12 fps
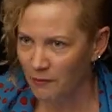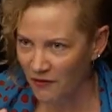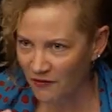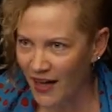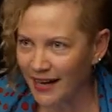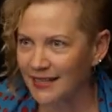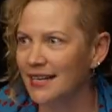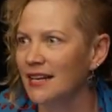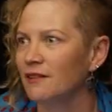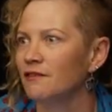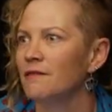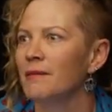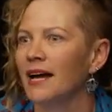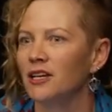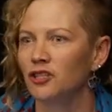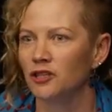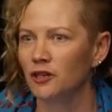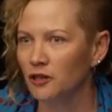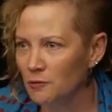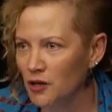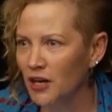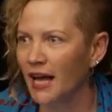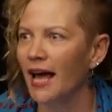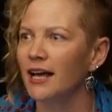vaccine information and
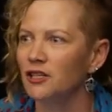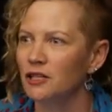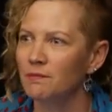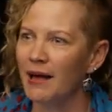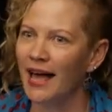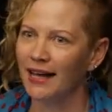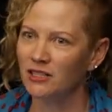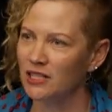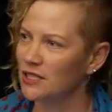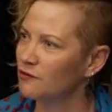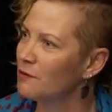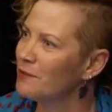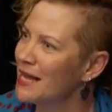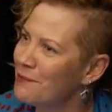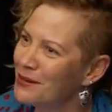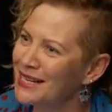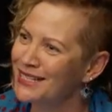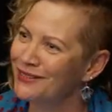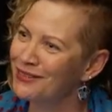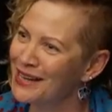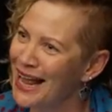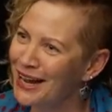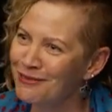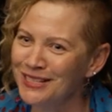communication packages for people in different
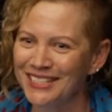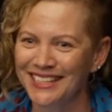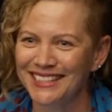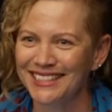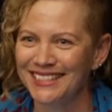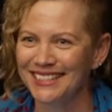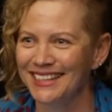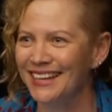languages.